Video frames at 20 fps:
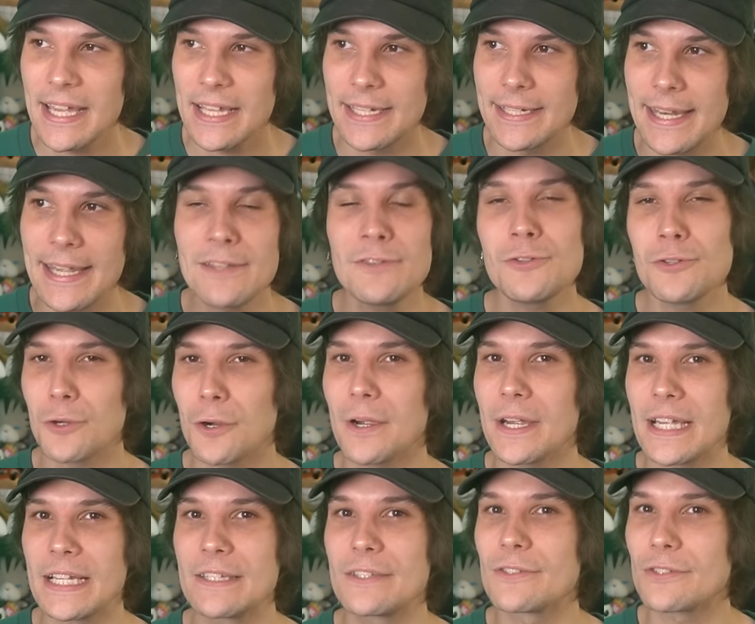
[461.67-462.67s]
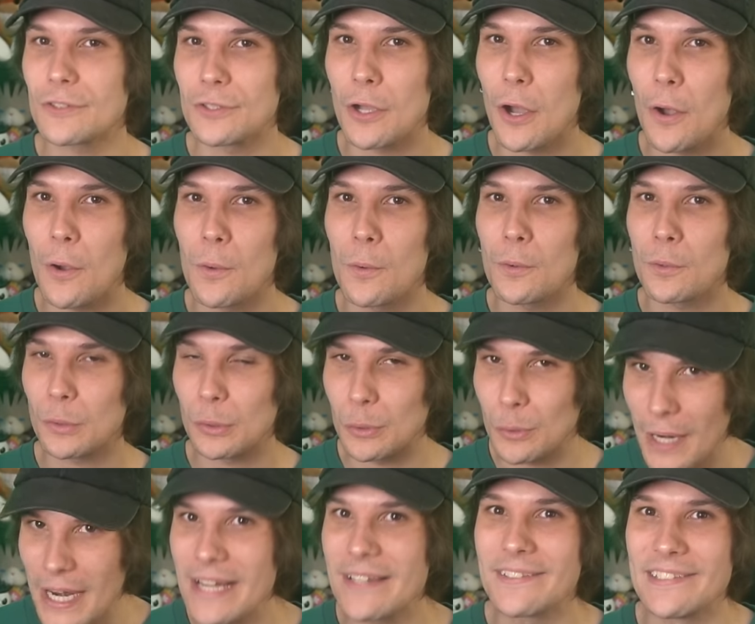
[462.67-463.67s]
Nendoroids go
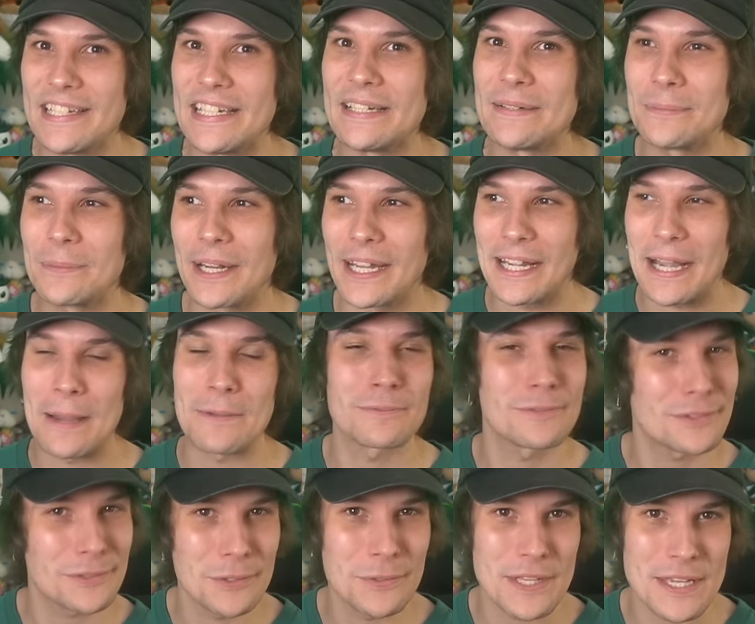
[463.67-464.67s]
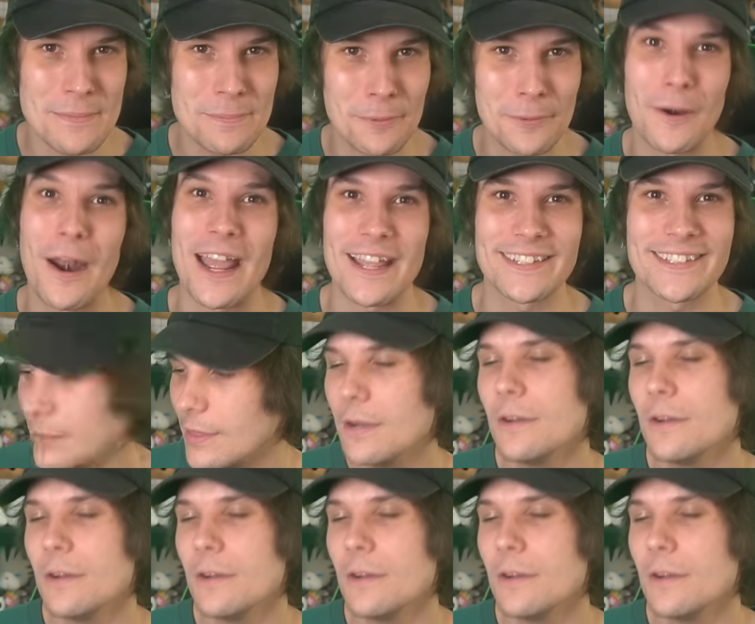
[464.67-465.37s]
crazy when it comes to the price.